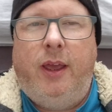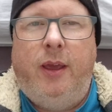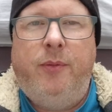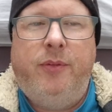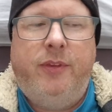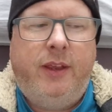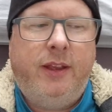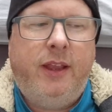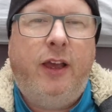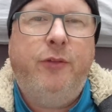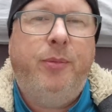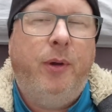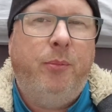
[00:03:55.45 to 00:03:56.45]
I think
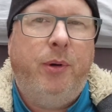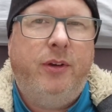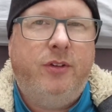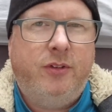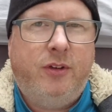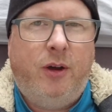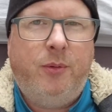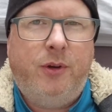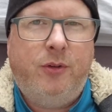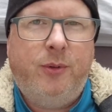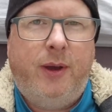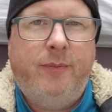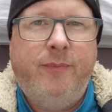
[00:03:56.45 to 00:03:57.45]
Life Beyond Bricks has got one
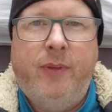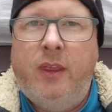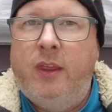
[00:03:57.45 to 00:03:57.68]
as well,